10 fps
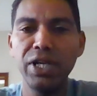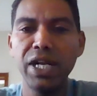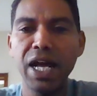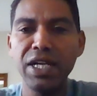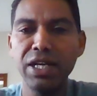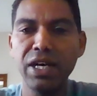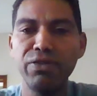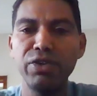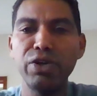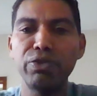land,
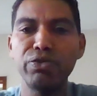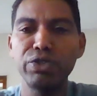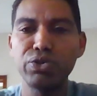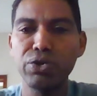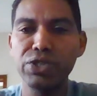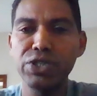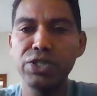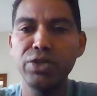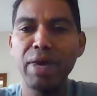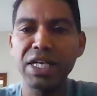and related resources
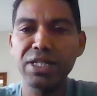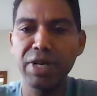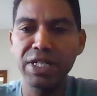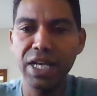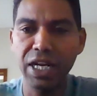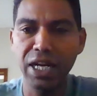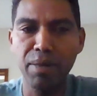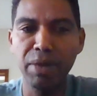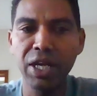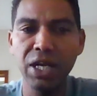to maximize
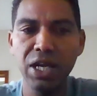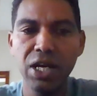economic